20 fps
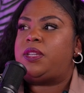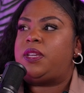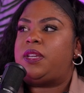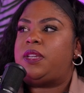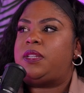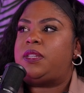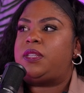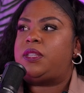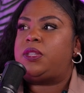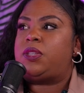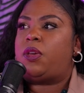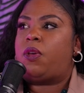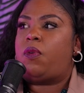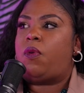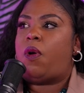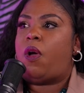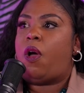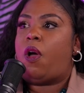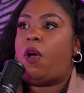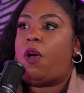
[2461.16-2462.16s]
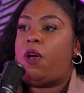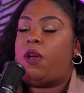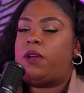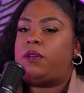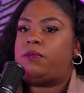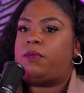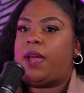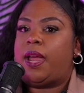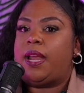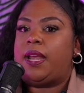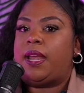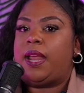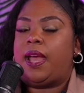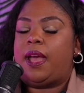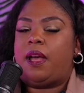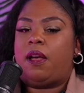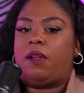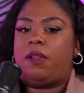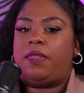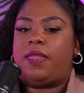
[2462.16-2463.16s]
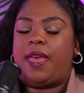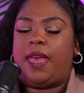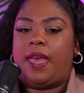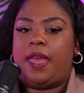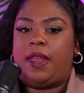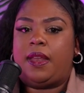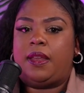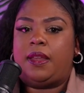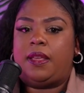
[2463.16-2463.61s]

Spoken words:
is so hard right now that,